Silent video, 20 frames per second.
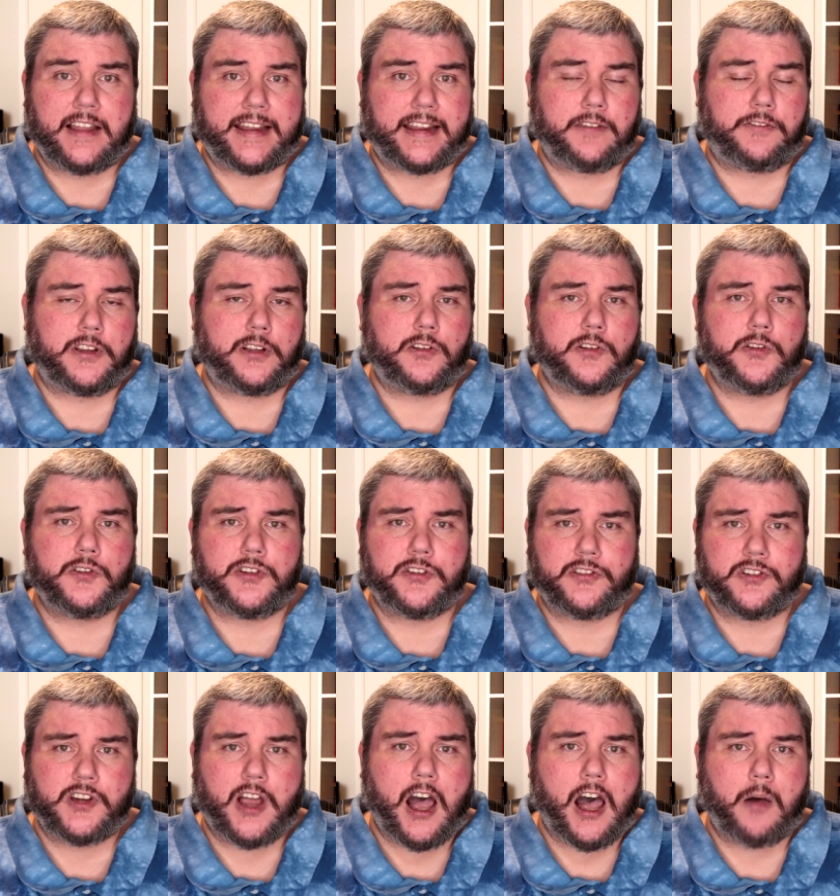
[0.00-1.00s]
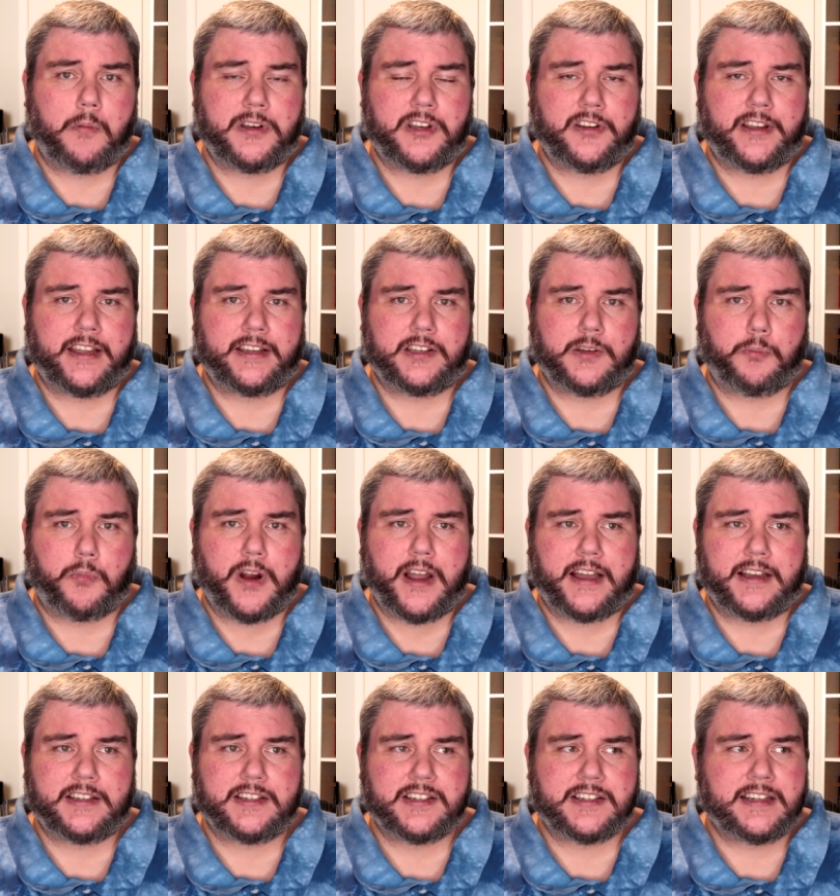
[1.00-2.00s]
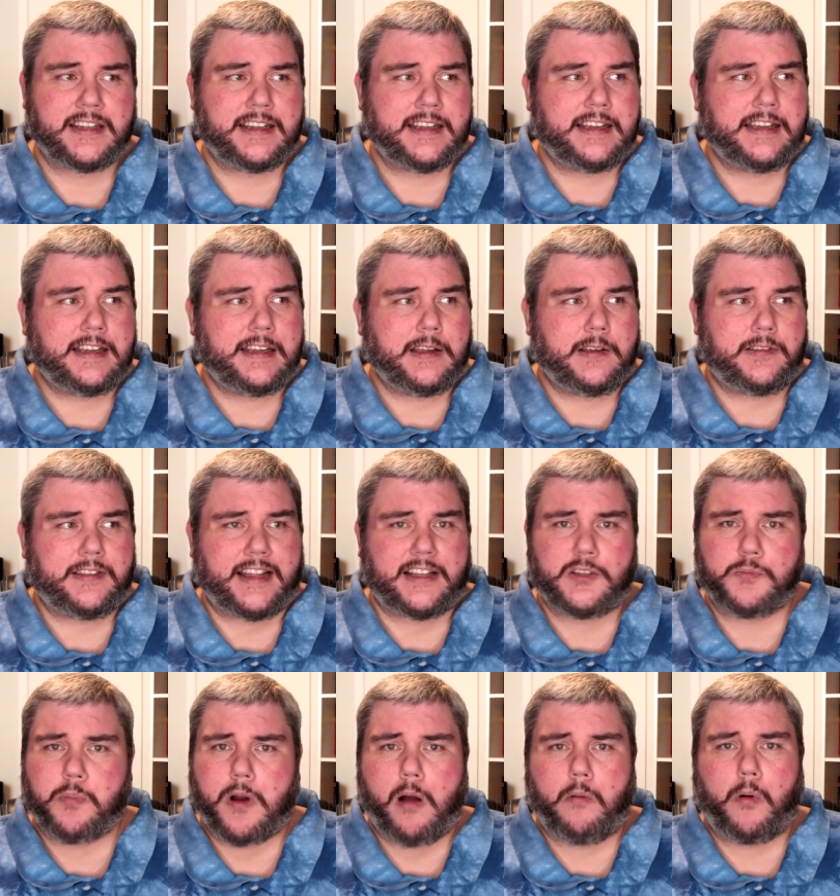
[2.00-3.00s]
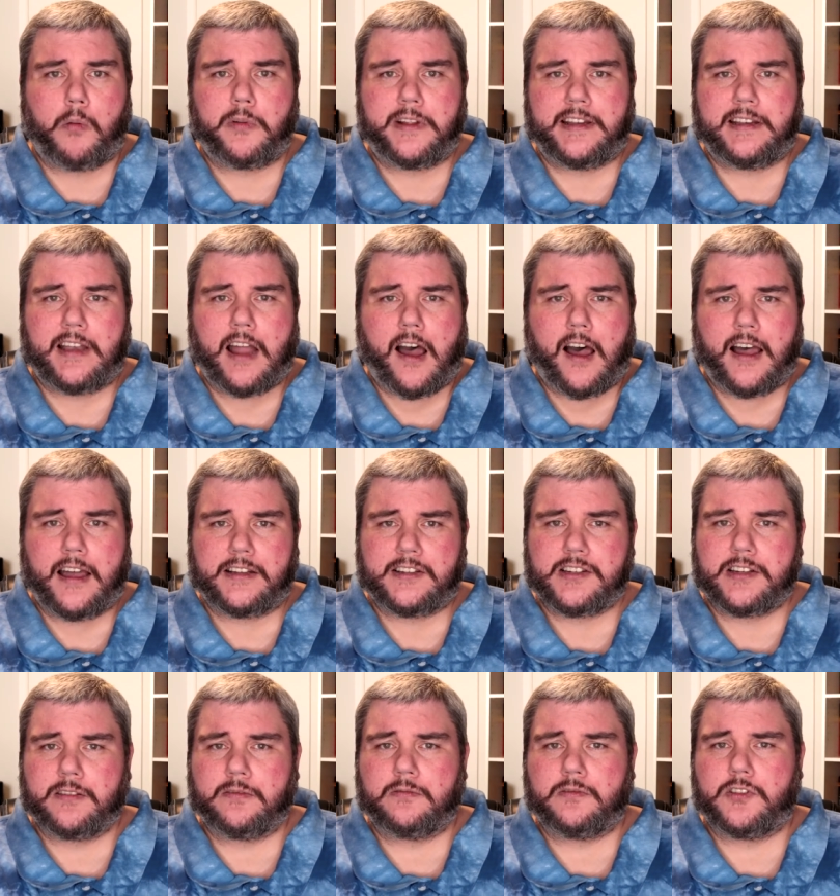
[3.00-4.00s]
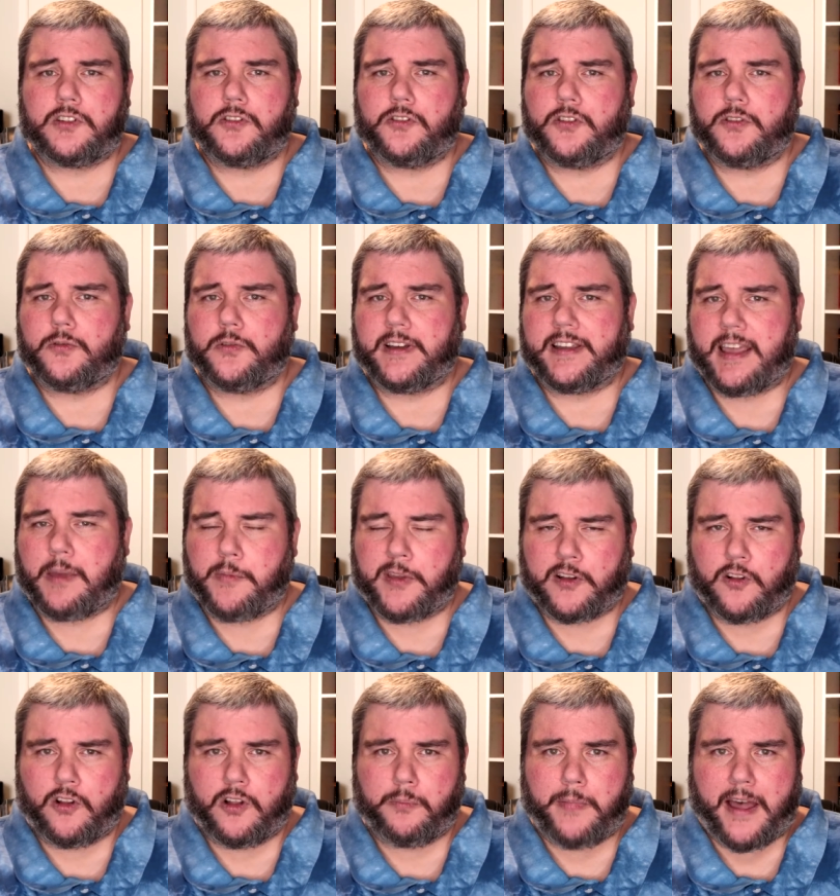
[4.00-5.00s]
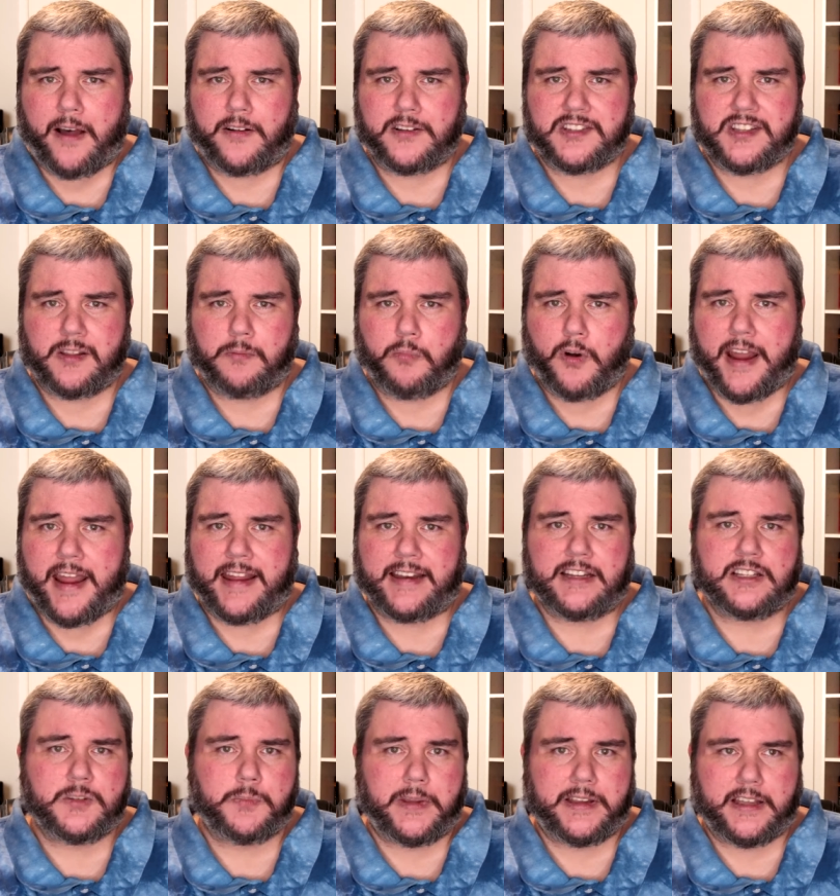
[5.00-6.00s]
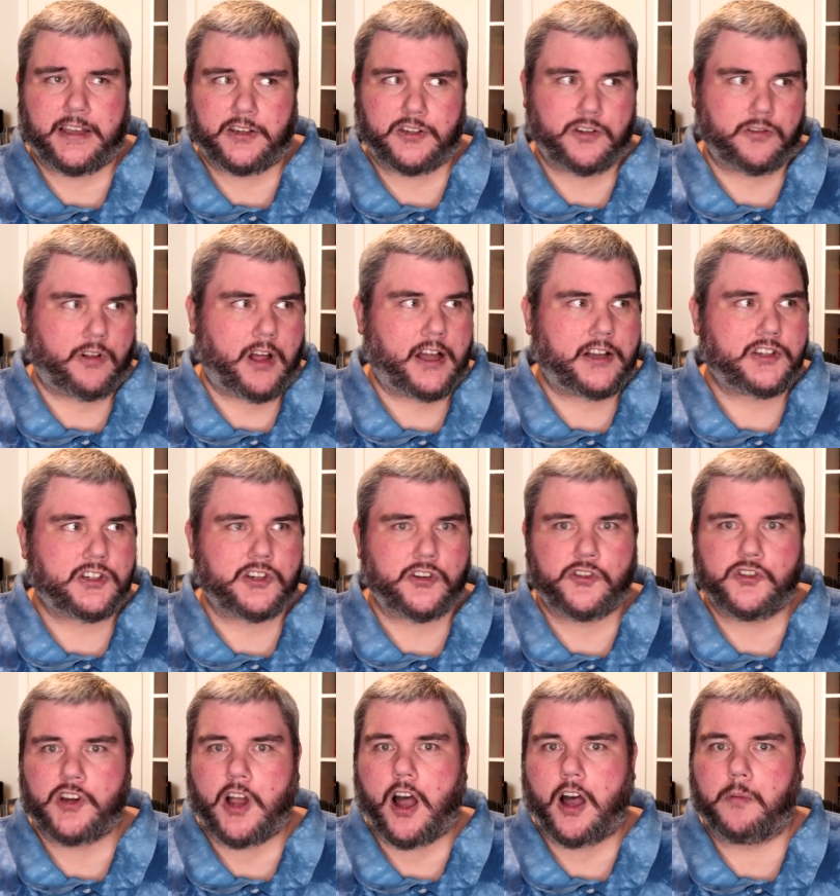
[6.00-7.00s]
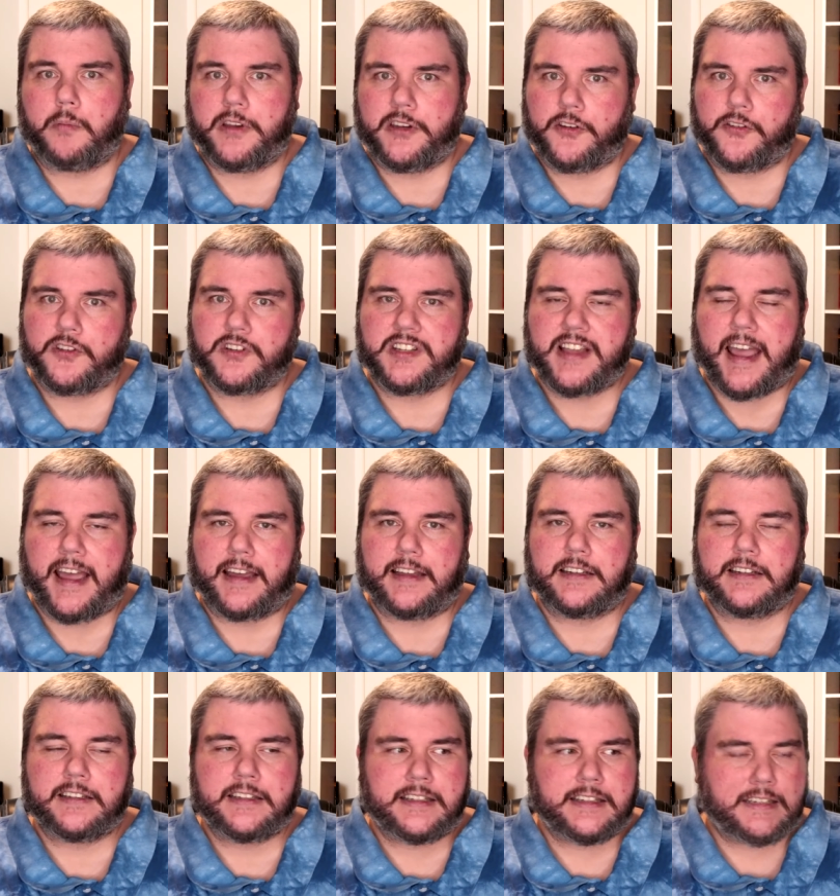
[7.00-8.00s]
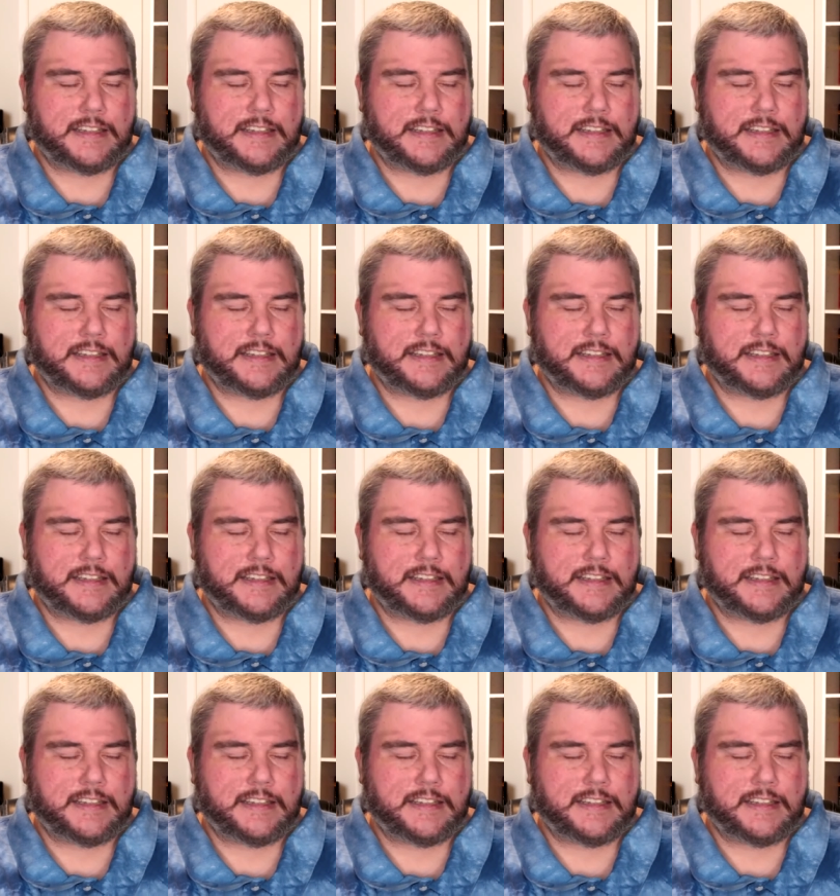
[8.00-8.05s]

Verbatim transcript: Like if you lose your job and you get depressed, that's probably not due to a chemical imbalance in the brain, it's because you lost your job and you're sad.